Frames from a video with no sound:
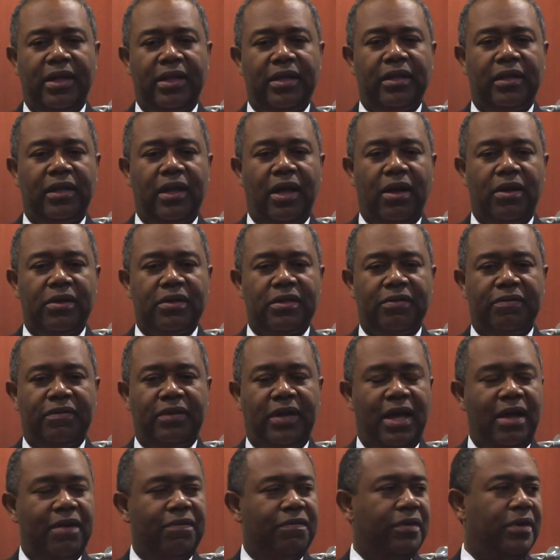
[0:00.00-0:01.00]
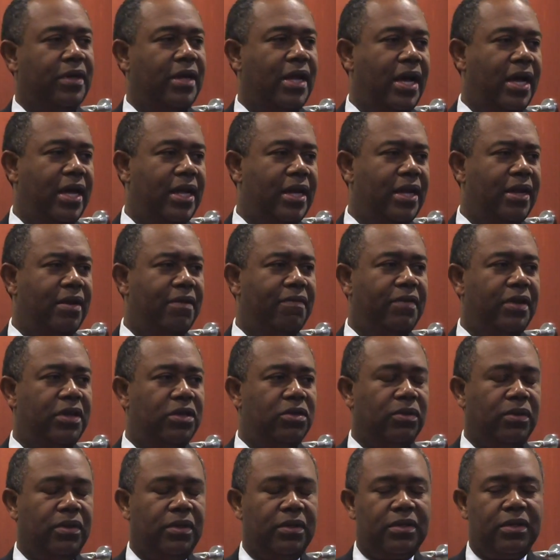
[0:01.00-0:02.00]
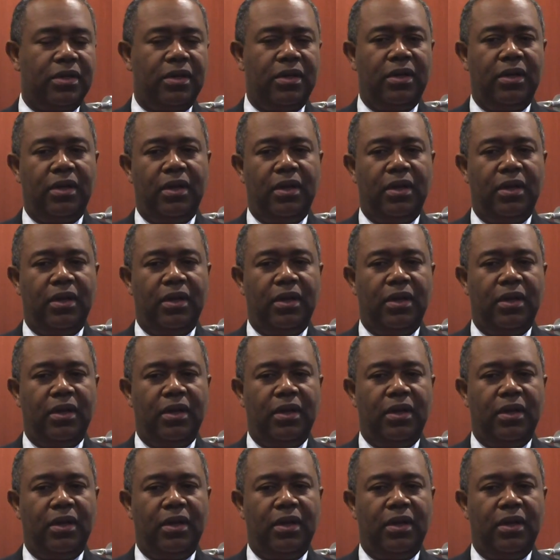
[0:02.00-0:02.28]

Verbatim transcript: at the loss of life for nine individuals.